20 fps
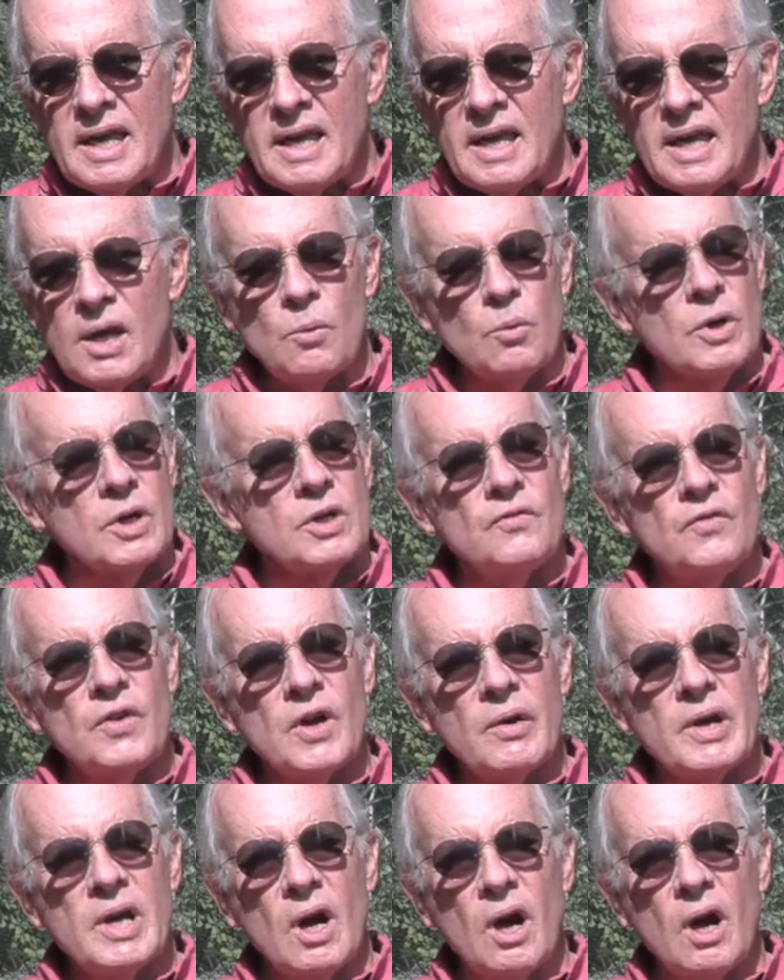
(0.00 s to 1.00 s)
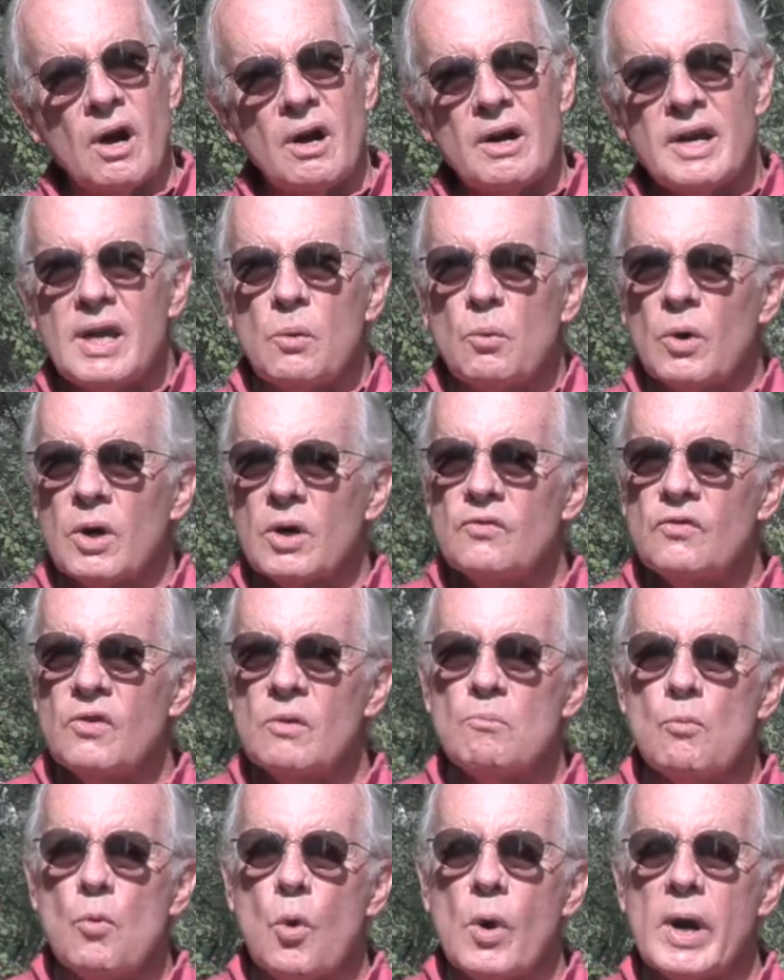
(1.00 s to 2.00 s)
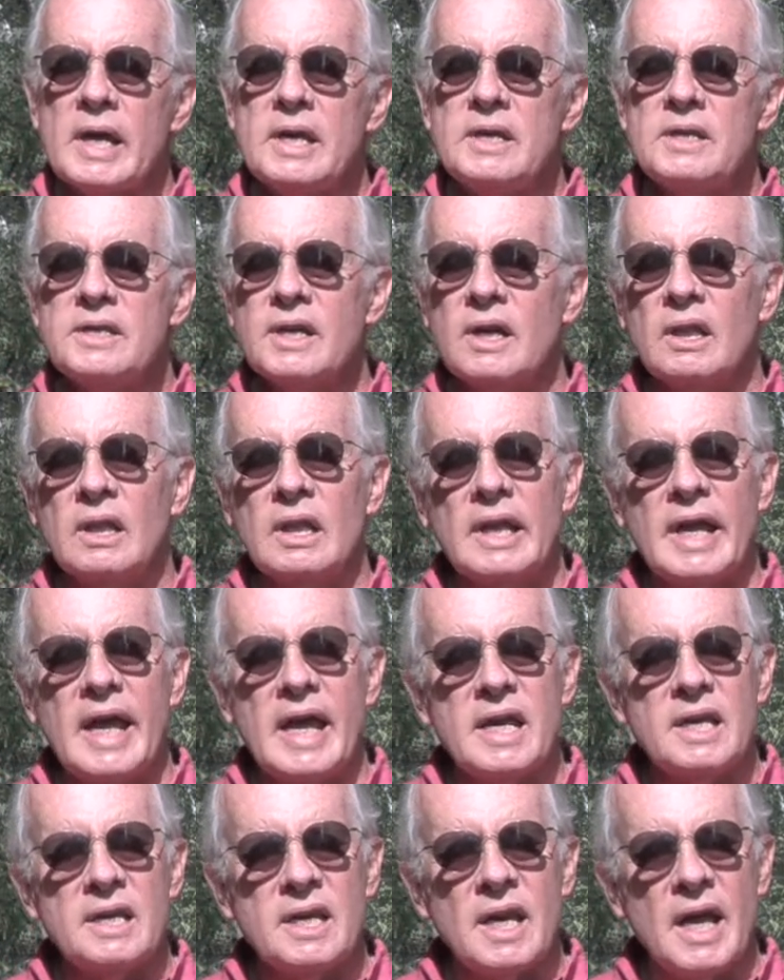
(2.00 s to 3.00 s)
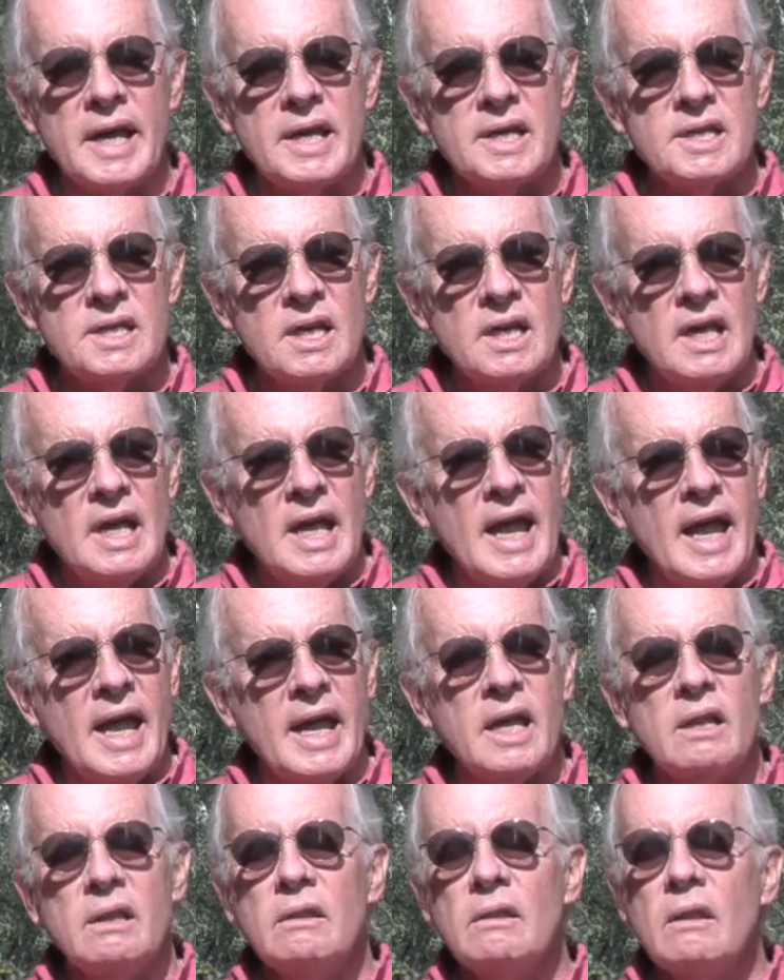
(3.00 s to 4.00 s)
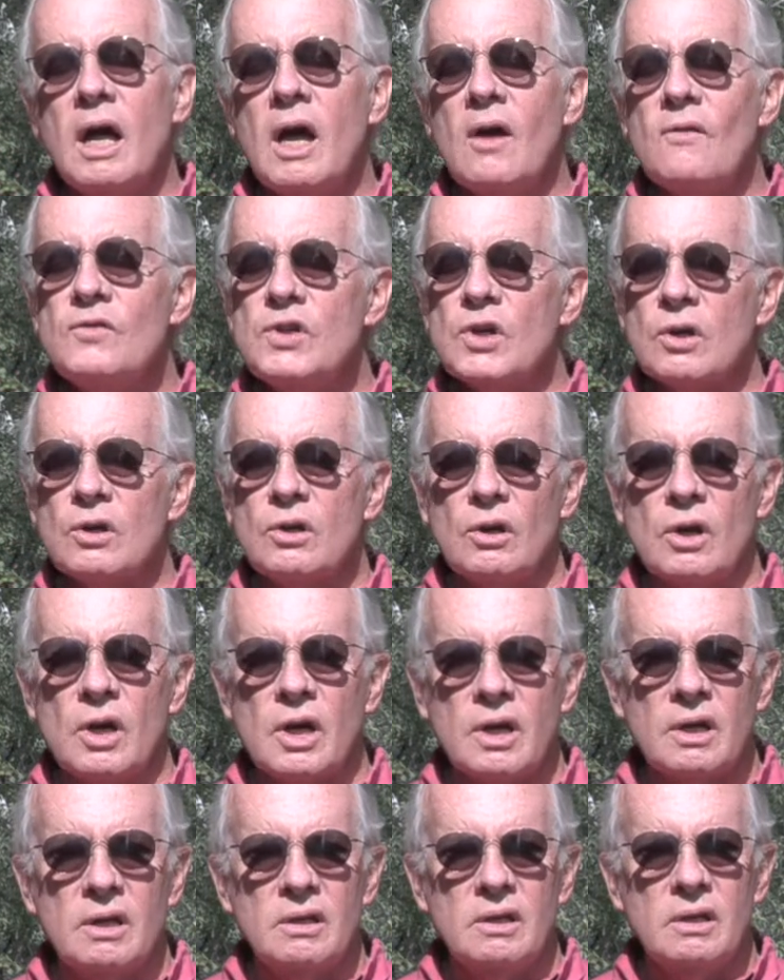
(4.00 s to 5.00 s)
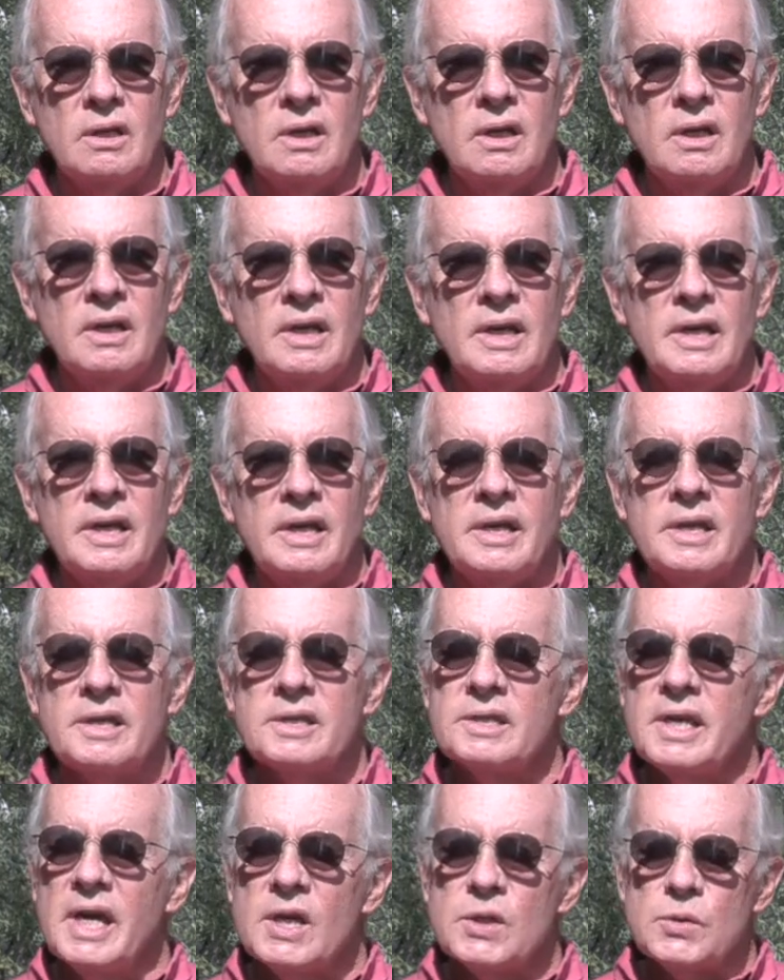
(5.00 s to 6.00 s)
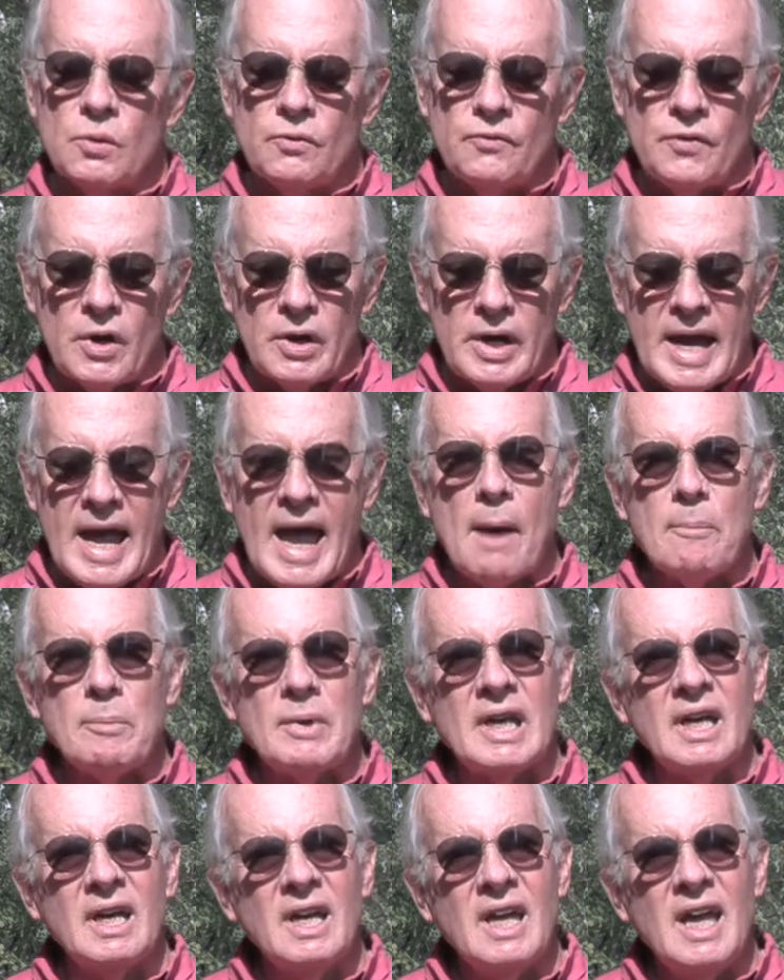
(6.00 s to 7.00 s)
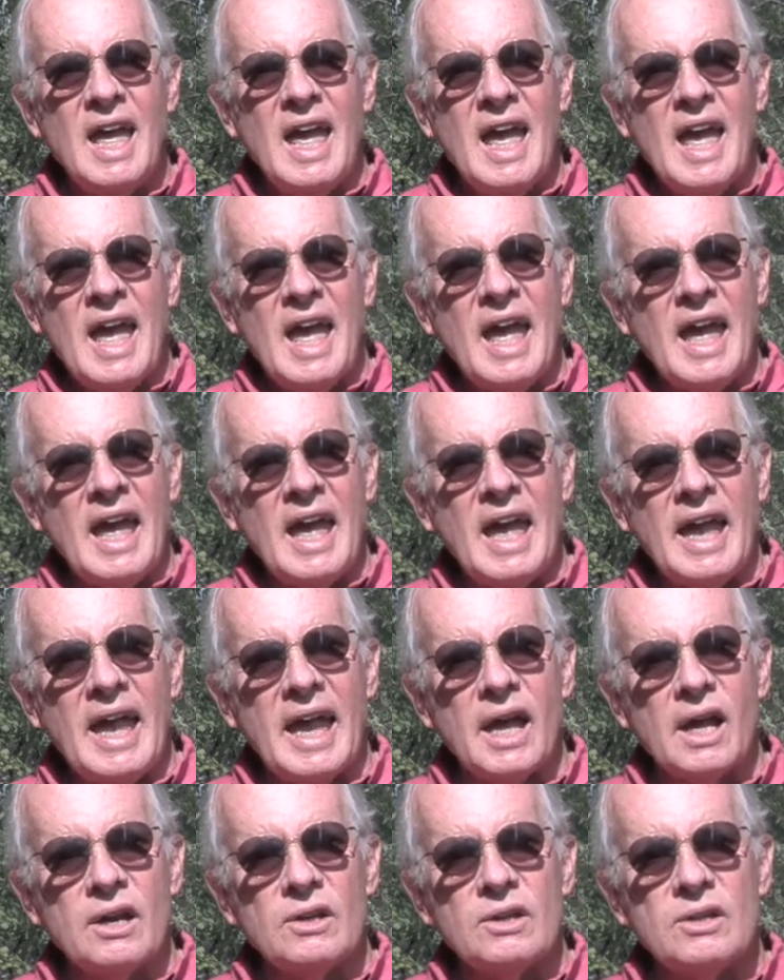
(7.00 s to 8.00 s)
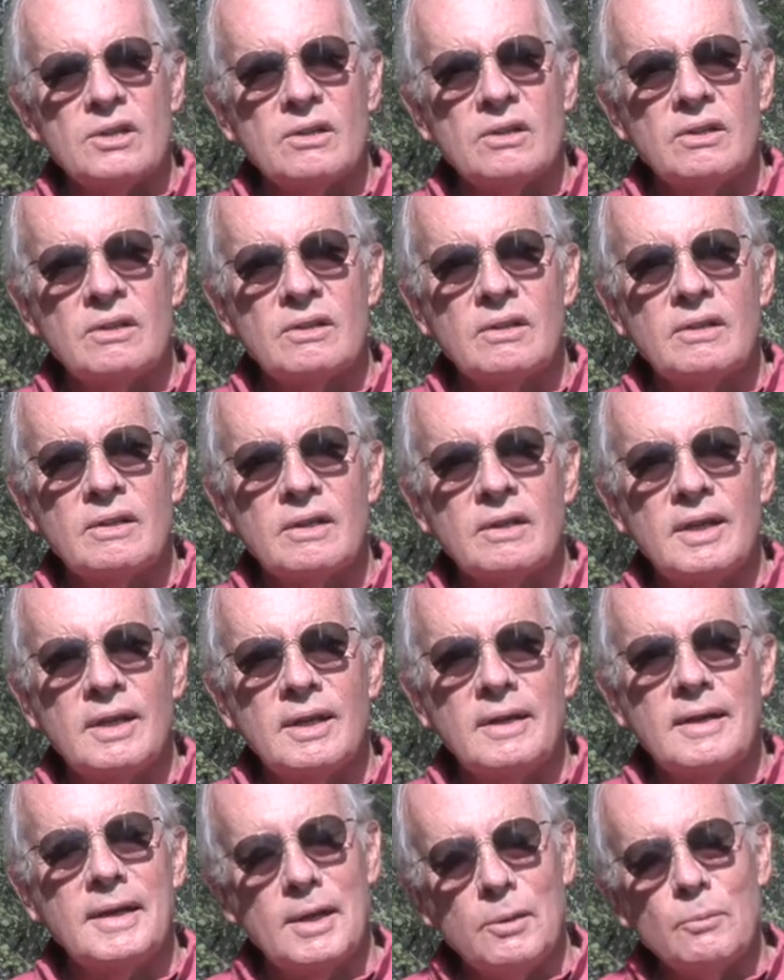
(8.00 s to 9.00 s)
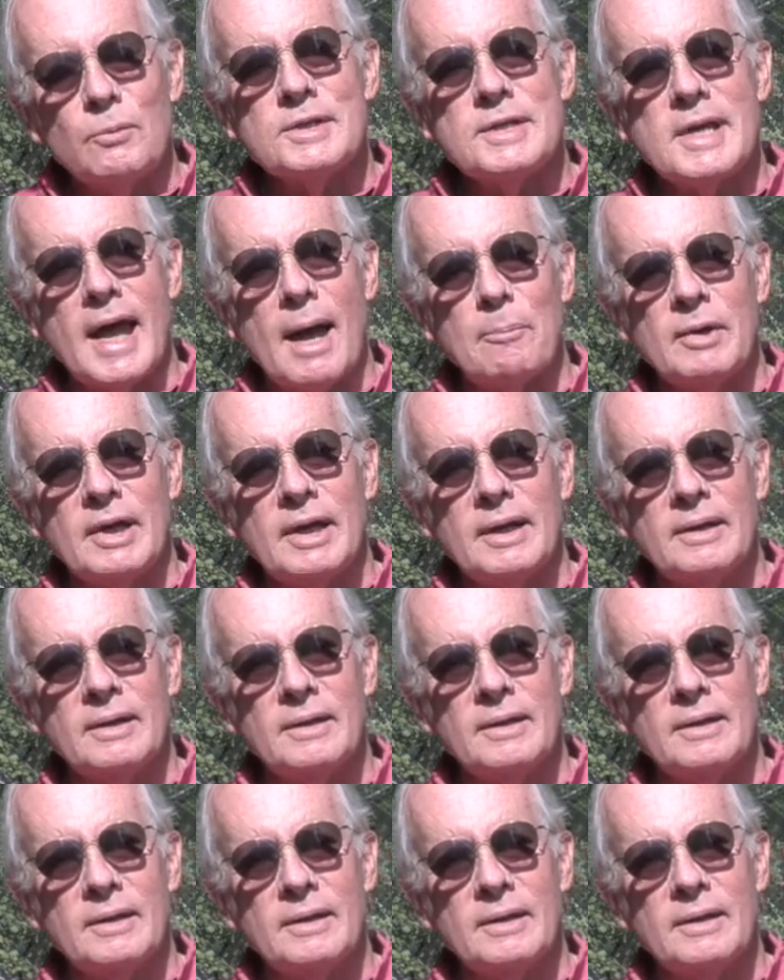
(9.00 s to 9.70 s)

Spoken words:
He worked very hard. He worked from morning till late at night. He loved to cook. His guests were very happy, and he was happy.